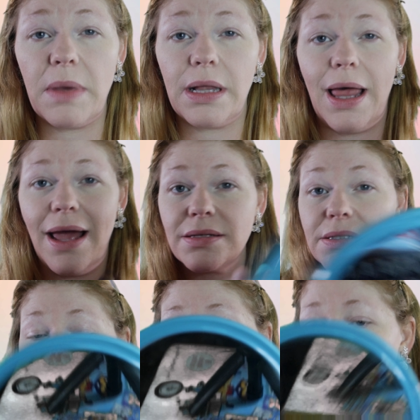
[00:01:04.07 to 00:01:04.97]
my
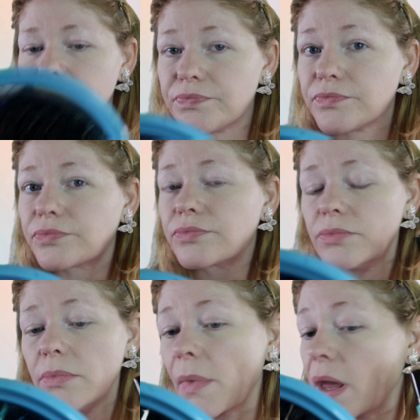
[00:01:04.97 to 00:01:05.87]
glasses.
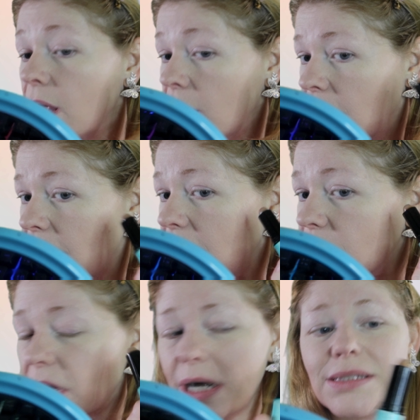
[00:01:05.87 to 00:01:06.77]
And
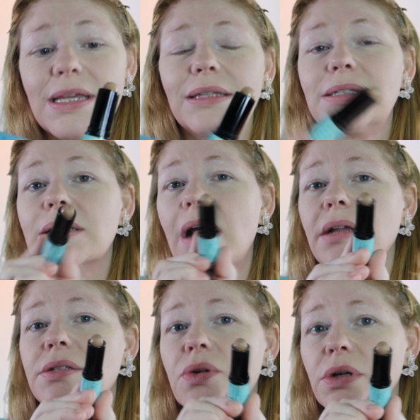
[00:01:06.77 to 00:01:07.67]
we're gonna take this
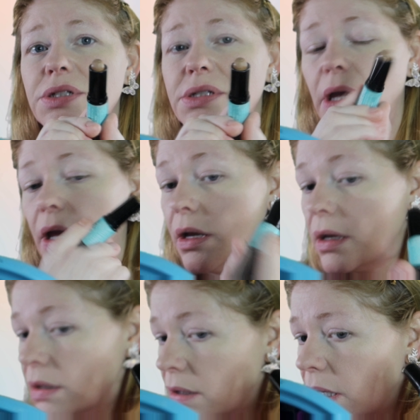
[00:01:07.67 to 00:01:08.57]
contour
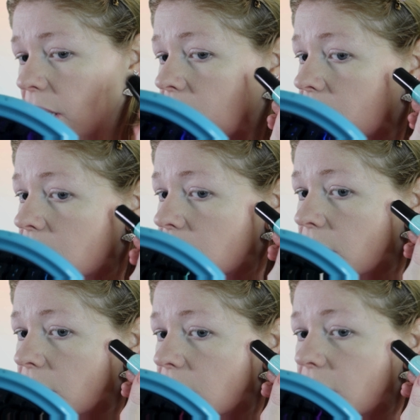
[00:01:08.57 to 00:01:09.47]
stick
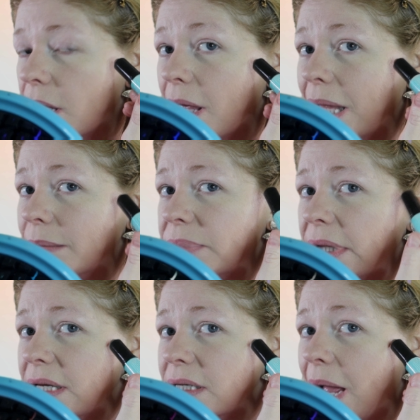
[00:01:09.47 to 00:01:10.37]
and
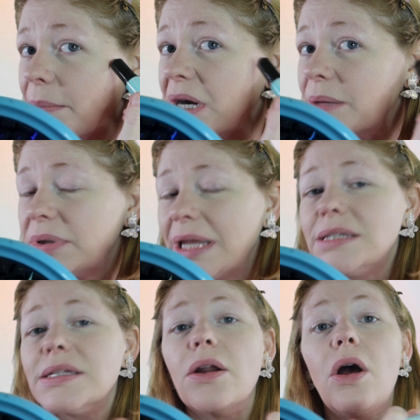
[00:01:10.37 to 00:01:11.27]
I'm gonna
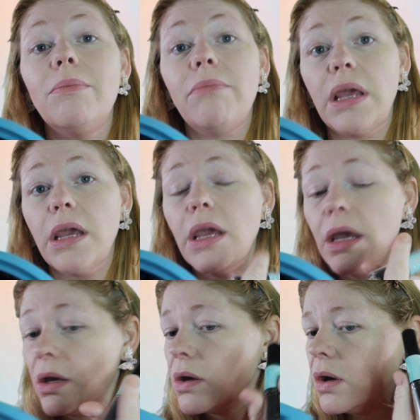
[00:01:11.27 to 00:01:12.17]
place it on
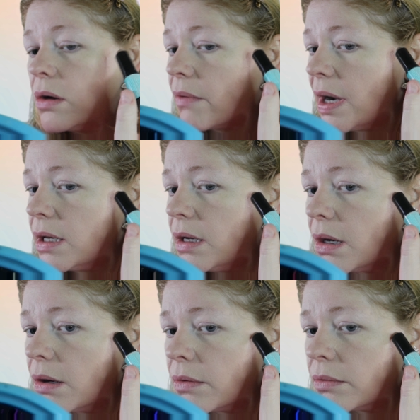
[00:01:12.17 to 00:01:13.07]
me right
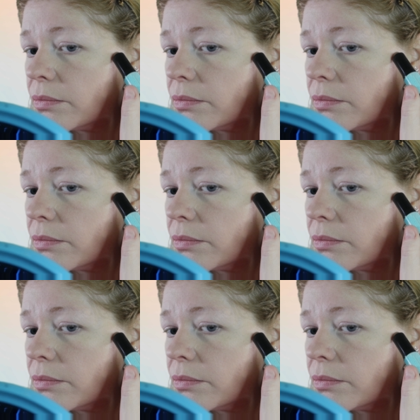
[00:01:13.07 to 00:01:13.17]
here.